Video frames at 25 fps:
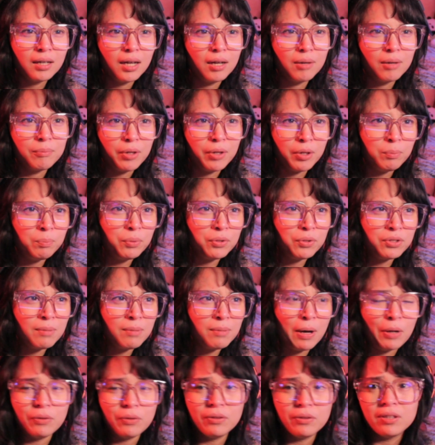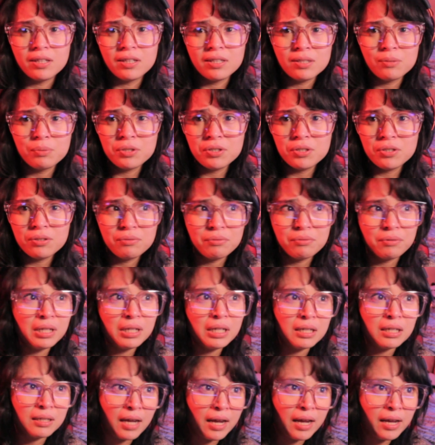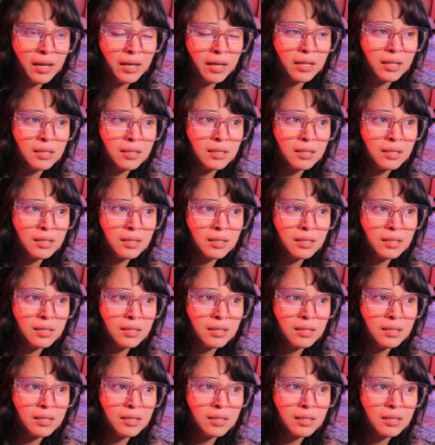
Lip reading: inputs about this, which is really nice.